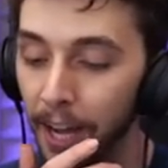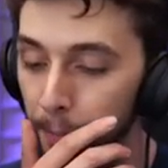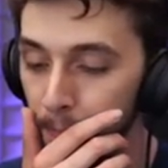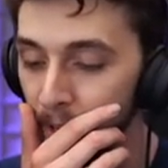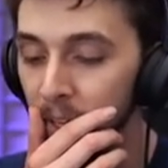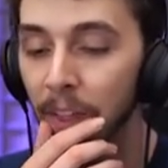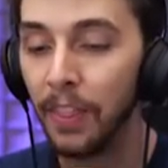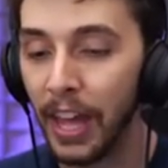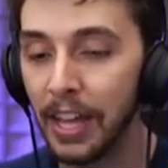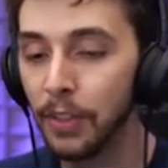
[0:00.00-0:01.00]
Um,
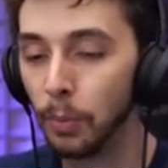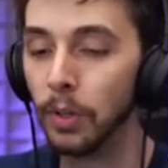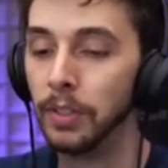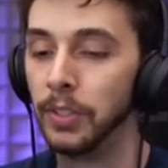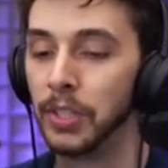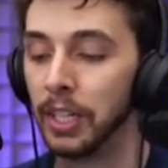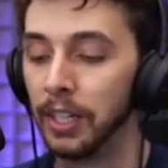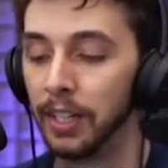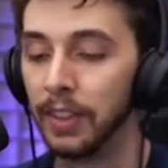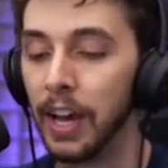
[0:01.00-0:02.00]
they're the ones
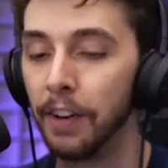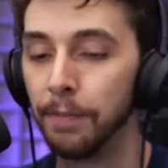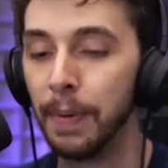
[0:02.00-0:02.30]
that have